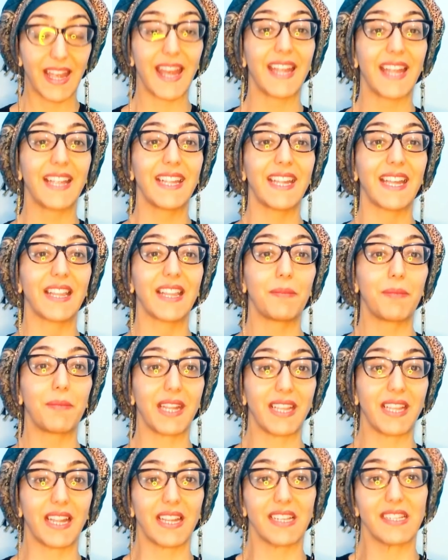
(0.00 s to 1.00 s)
and get the
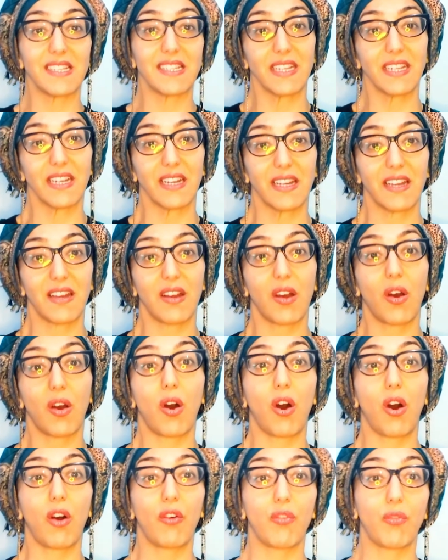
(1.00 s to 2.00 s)
main idea
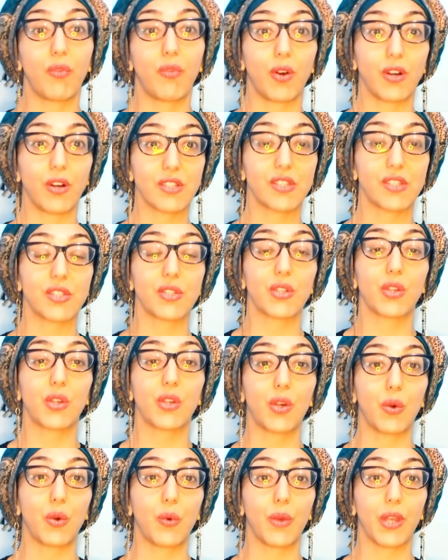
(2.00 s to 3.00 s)
of what's
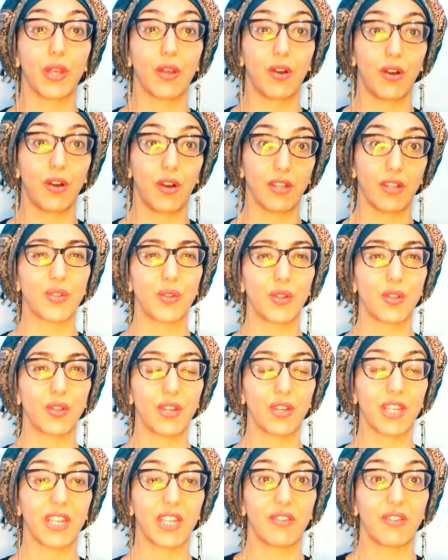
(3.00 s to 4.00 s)
going on. So you're
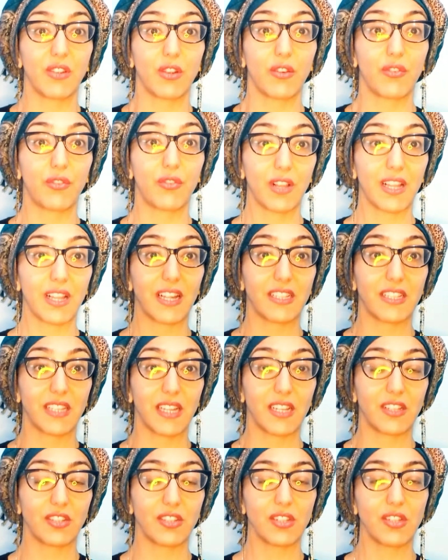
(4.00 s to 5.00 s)
not giving your full
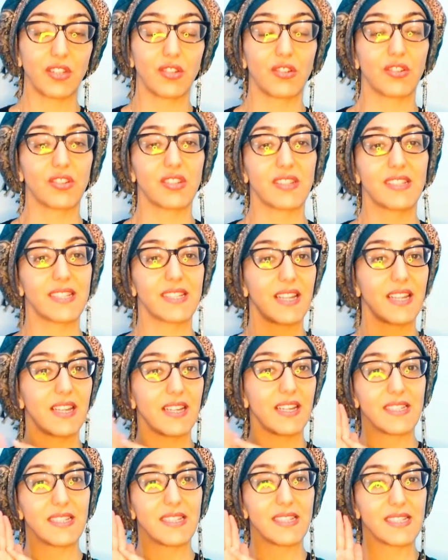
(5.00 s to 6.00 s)
attention, you're just
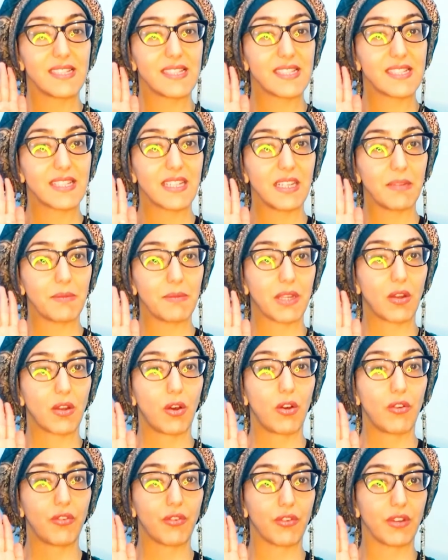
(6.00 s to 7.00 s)
skimming
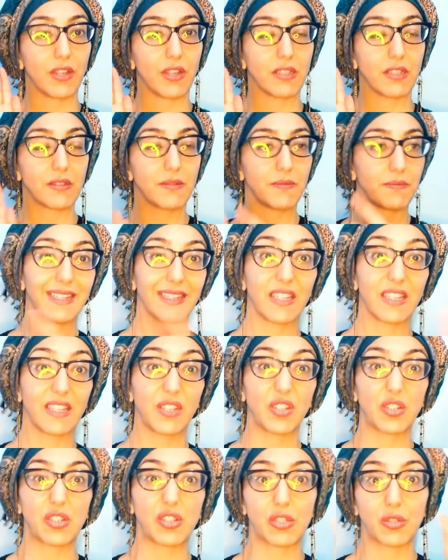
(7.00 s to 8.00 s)
over it. Then
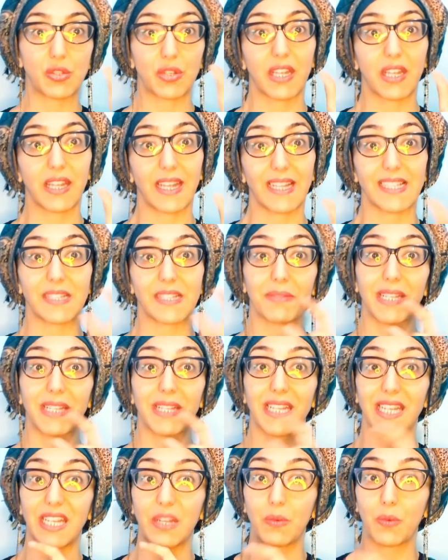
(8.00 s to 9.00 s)
you're just looking at some
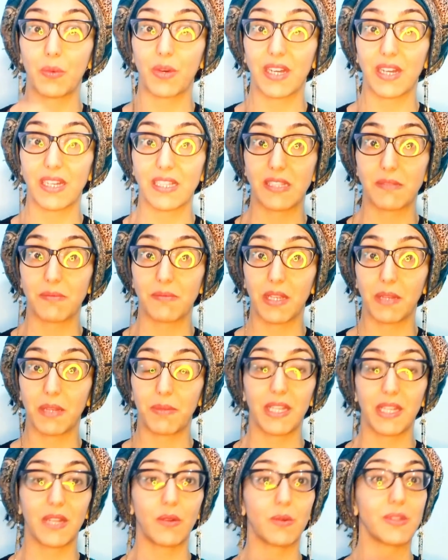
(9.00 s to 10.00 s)
keywords
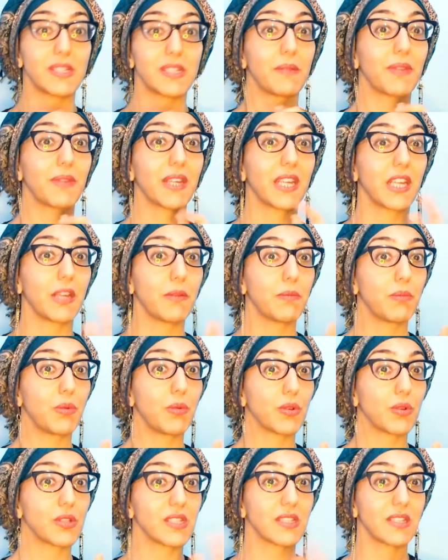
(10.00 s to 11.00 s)
maybe, or something
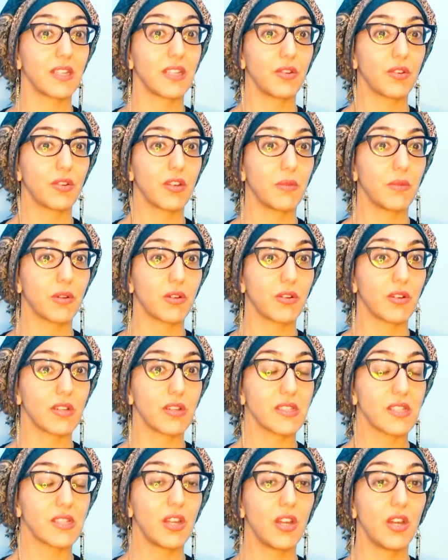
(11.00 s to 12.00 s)
important that you come
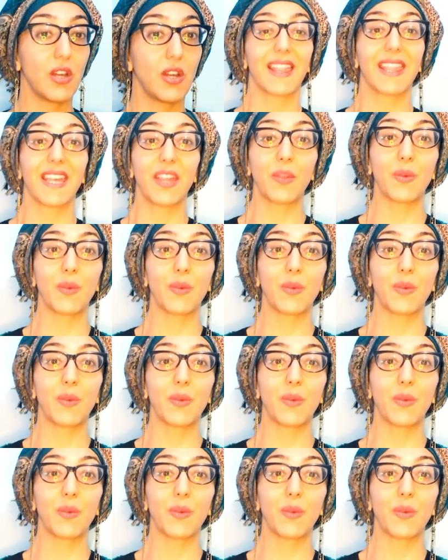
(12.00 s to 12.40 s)
across. The